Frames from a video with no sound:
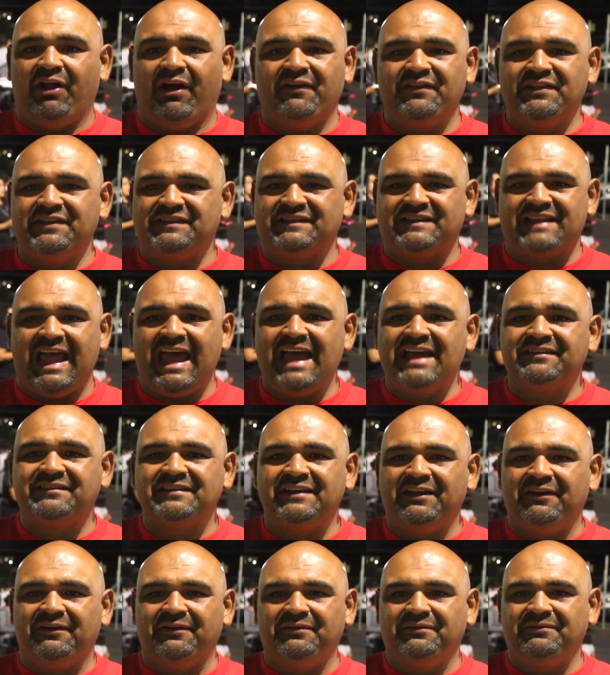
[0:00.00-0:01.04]
all these dads
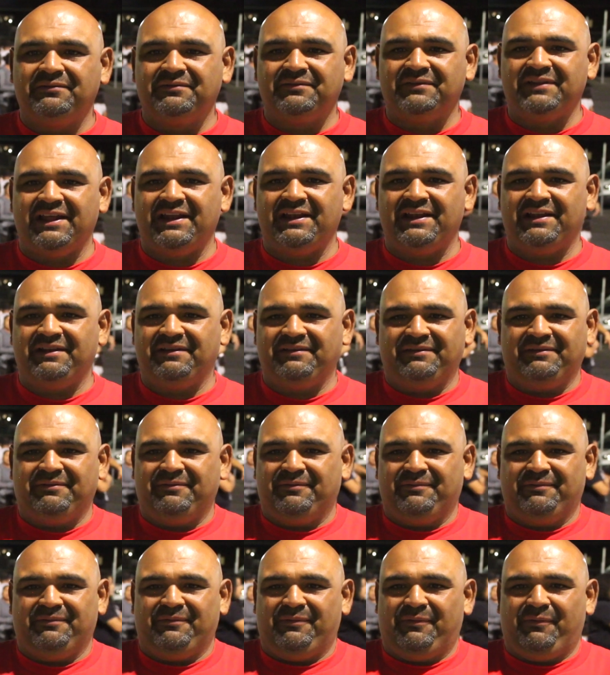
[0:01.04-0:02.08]
here that
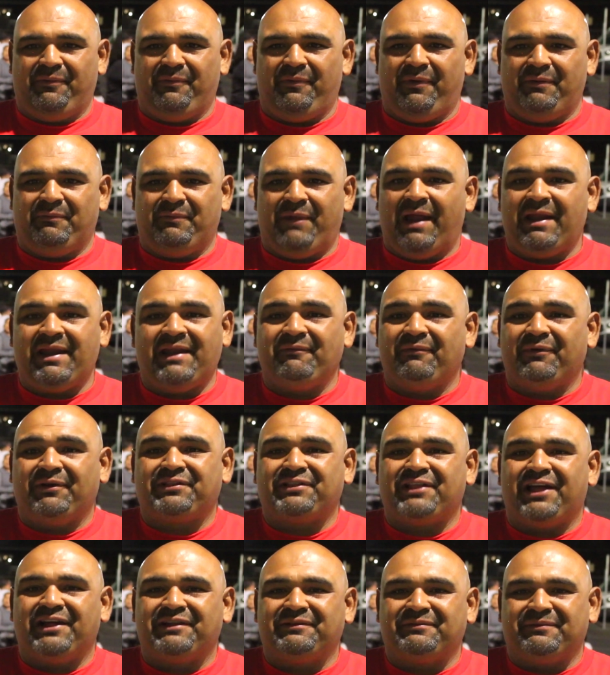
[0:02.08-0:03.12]
I mean, I never
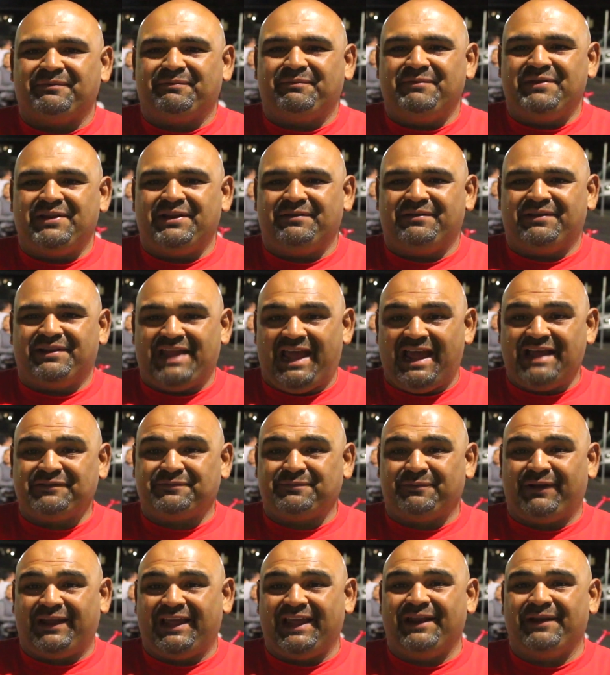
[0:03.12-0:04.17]
thought. I mean,
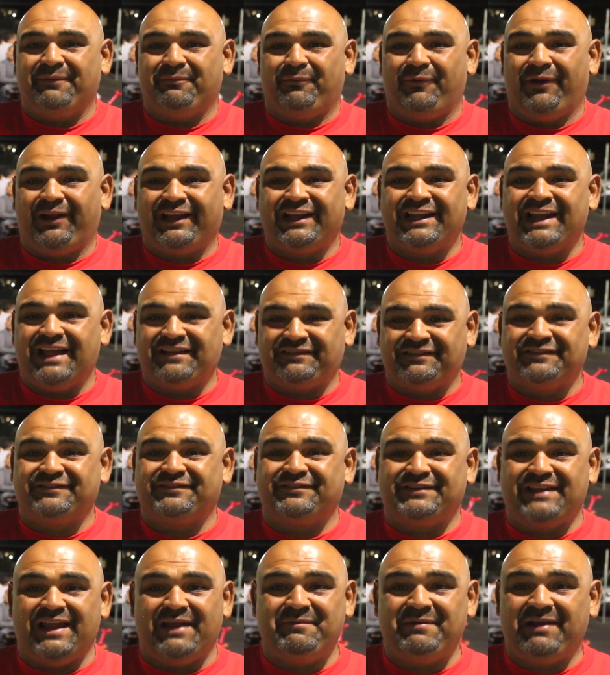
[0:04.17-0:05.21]
dads would get recognized, and
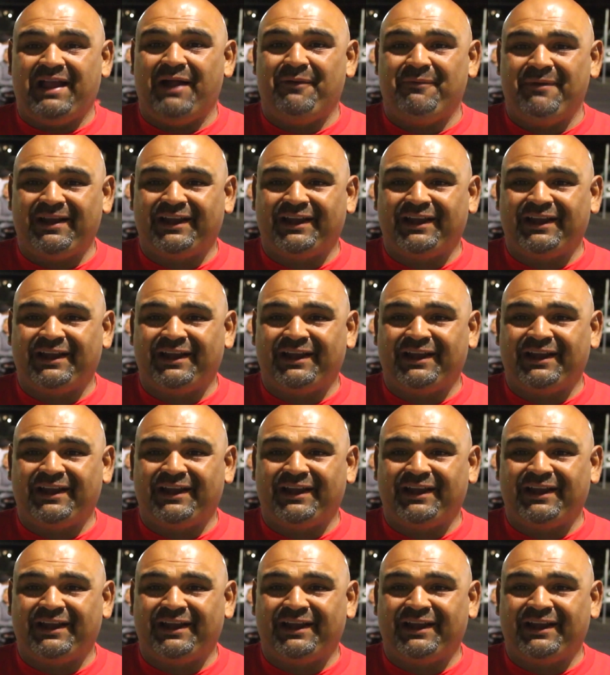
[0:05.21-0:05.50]
today we got